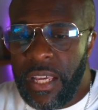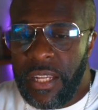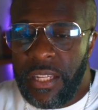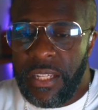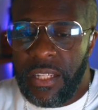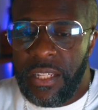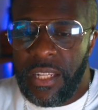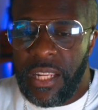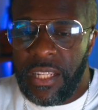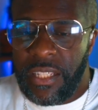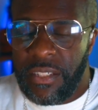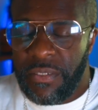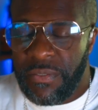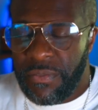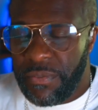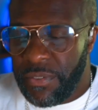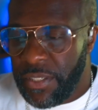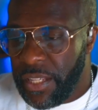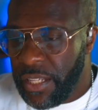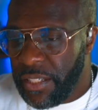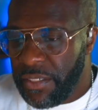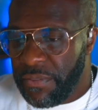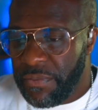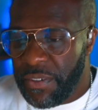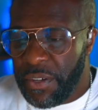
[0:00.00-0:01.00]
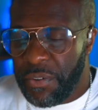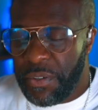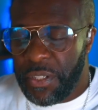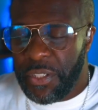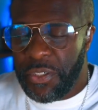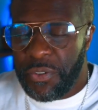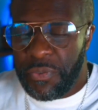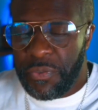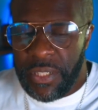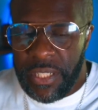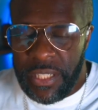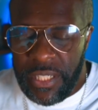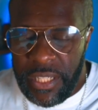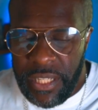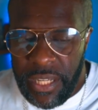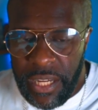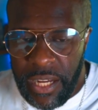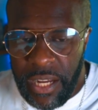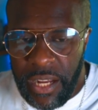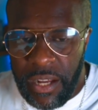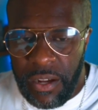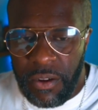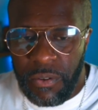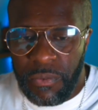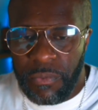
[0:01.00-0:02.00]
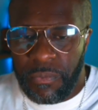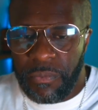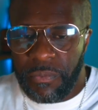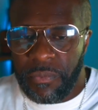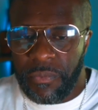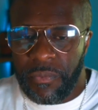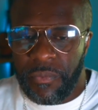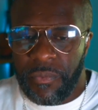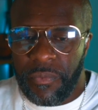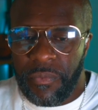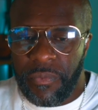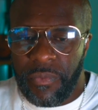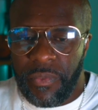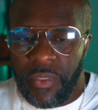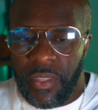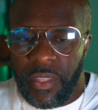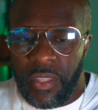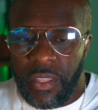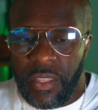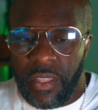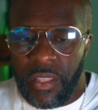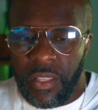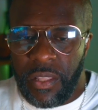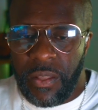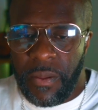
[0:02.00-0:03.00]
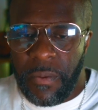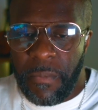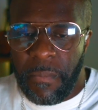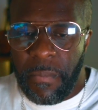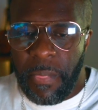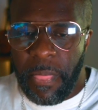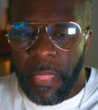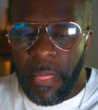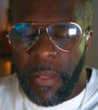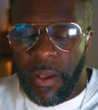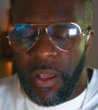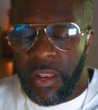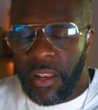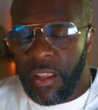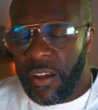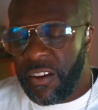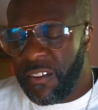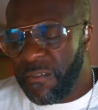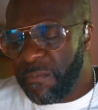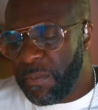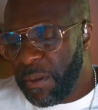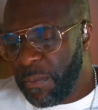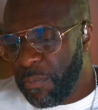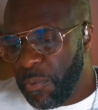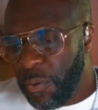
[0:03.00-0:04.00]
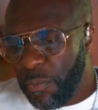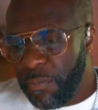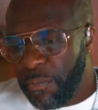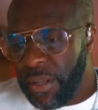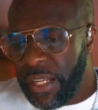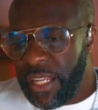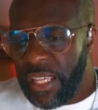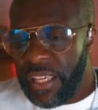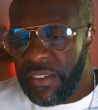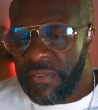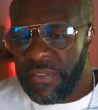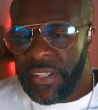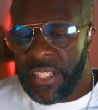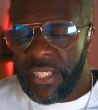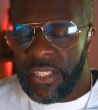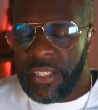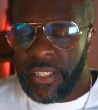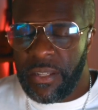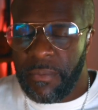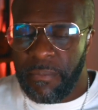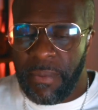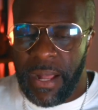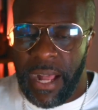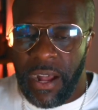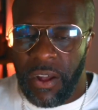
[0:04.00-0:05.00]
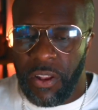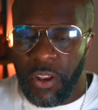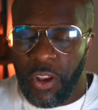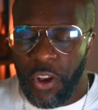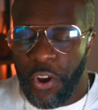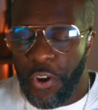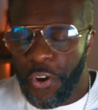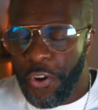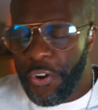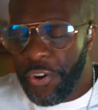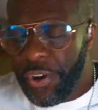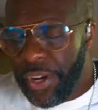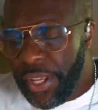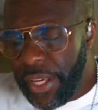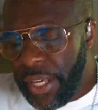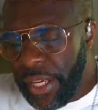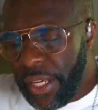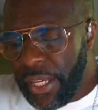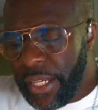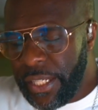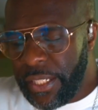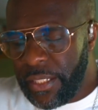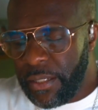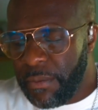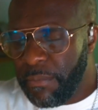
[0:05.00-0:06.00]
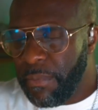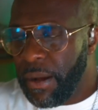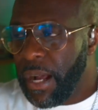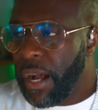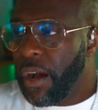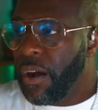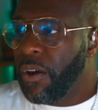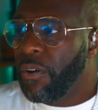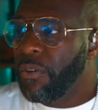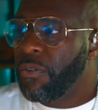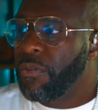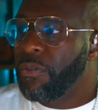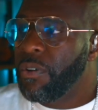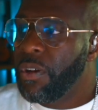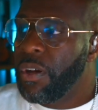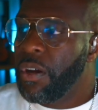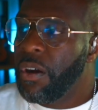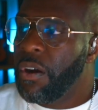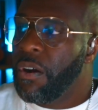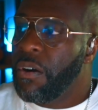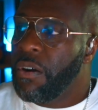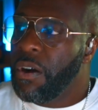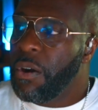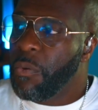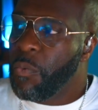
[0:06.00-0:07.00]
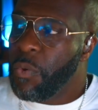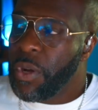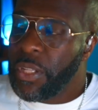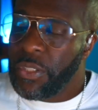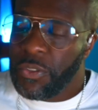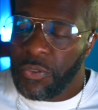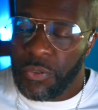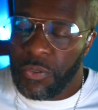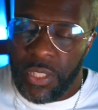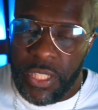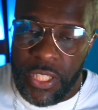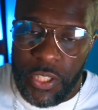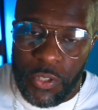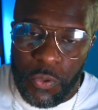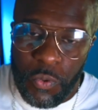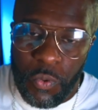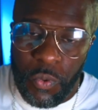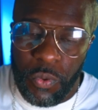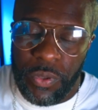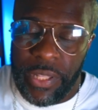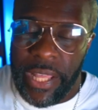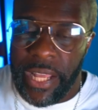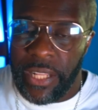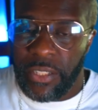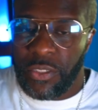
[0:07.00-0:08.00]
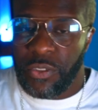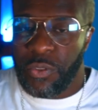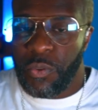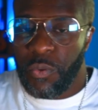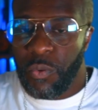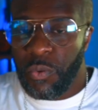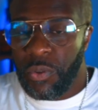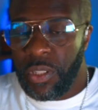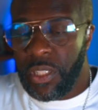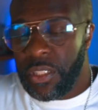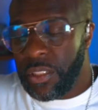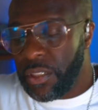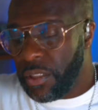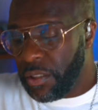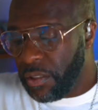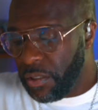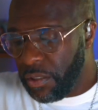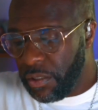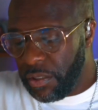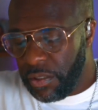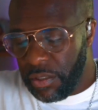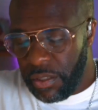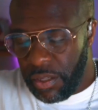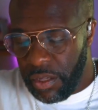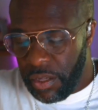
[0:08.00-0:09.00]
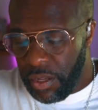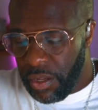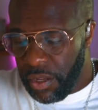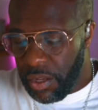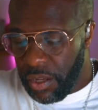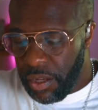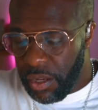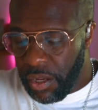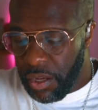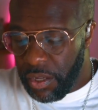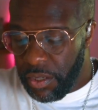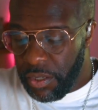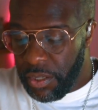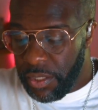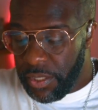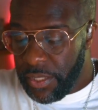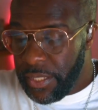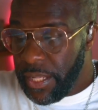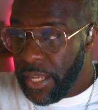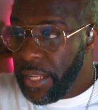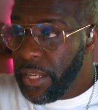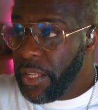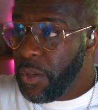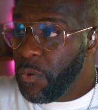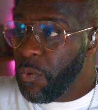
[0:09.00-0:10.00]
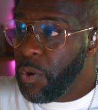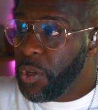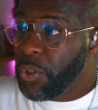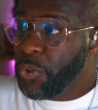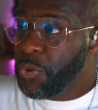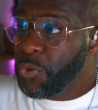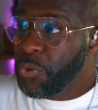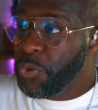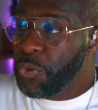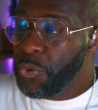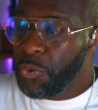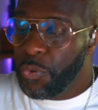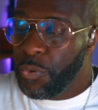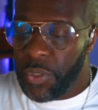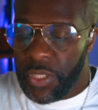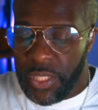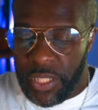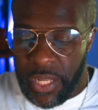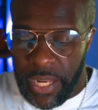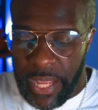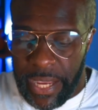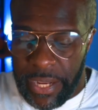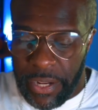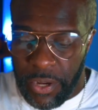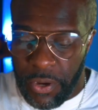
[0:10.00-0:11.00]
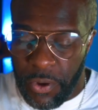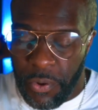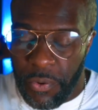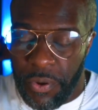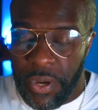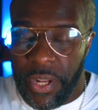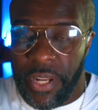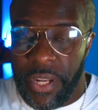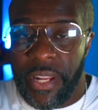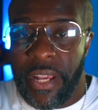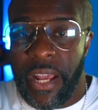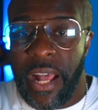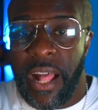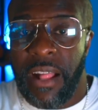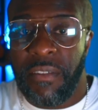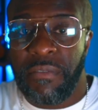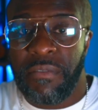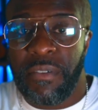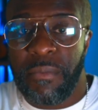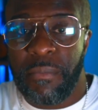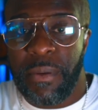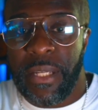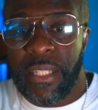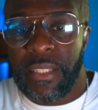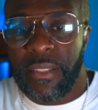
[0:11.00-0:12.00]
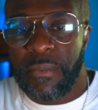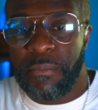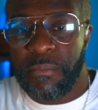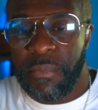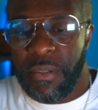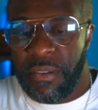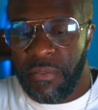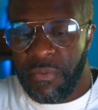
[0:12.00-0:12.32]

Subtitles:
And that's very interesting how a lot of people believe it's about learning, it's about, oh, I went to this school, that school. Listen, understanding what you do is like learning the alphabet